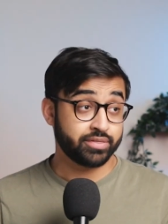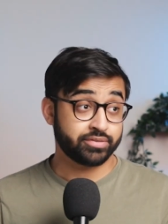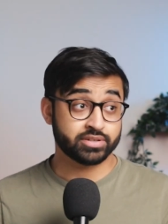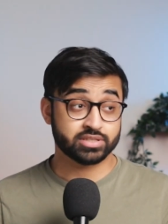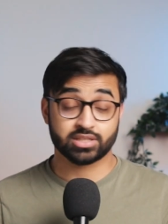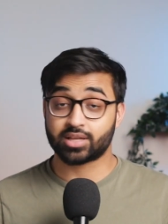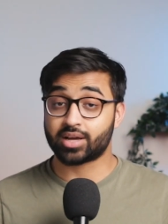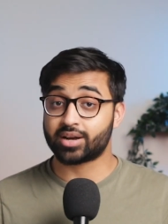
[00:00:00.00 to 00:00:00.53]

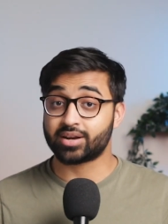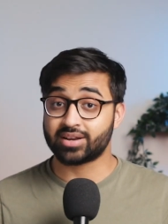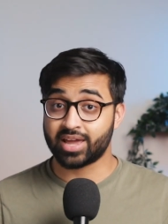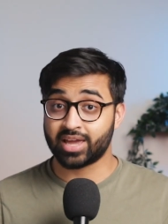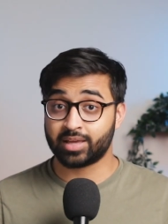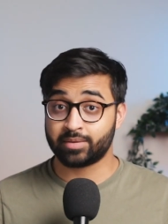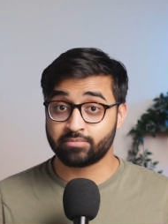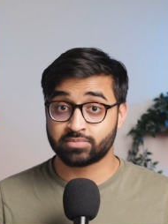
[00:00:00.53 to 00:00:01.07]
There's a lot of
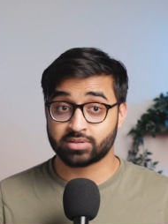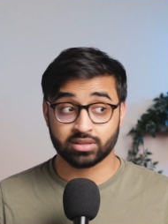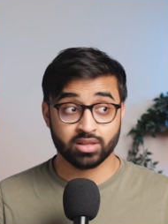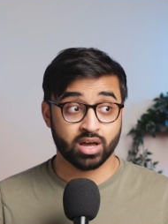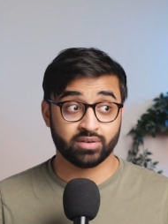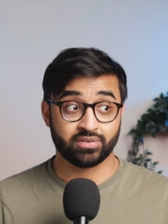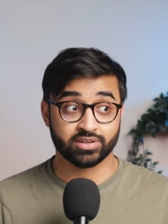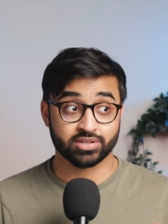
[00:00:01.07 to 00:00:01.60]
names, a
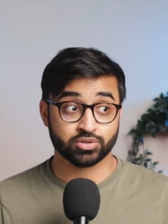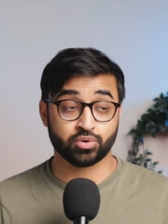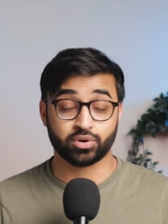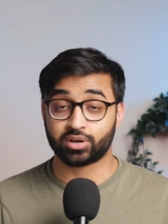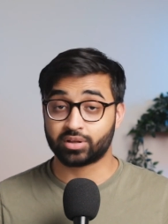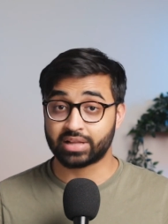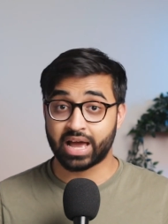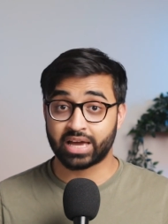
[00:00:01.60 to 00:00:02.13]
lot of
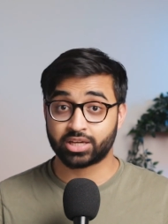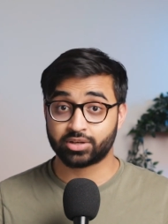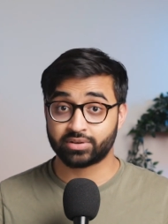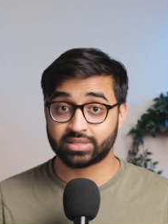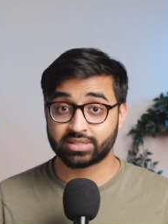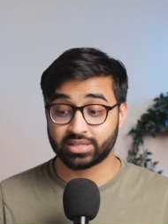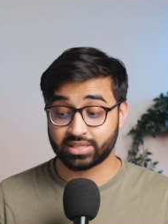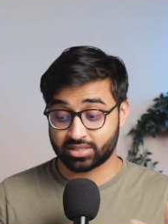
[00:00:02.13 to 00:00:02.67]
historical
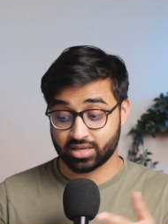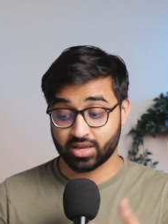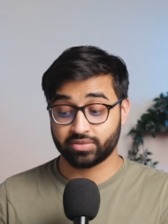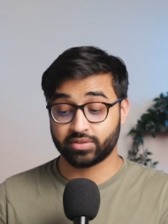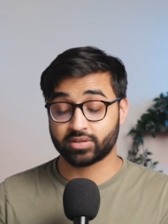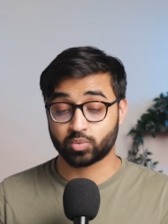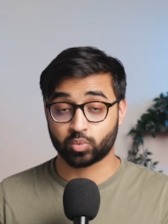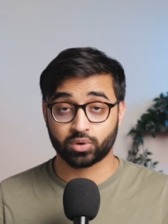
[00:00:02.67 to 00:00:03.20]
accuracies
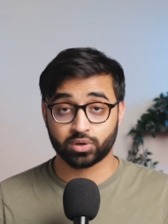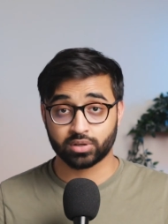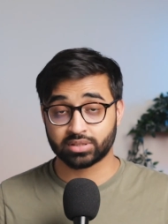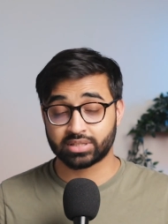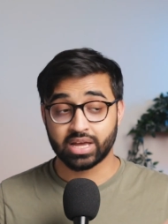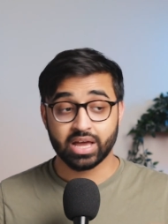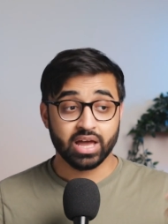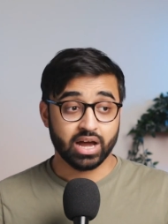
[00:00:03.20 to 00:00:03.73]
in this
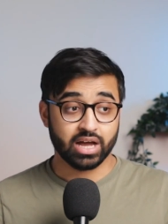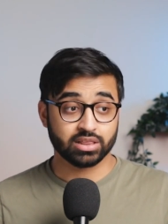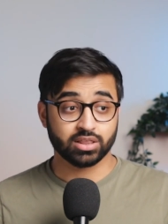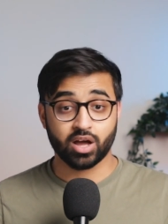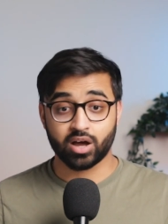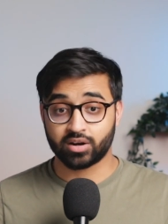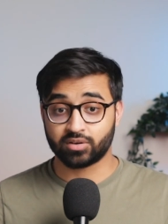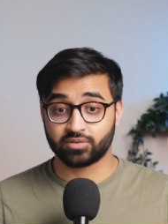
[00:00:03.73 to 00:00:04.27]
world, a
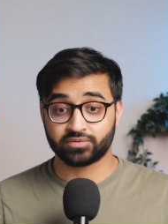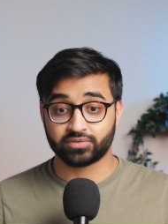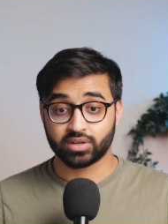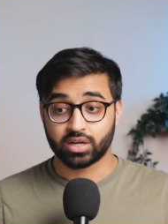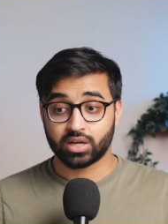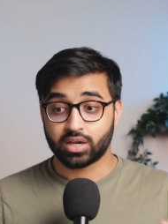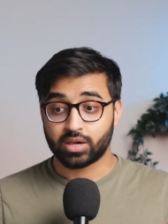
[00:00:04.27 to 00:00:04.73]
lot of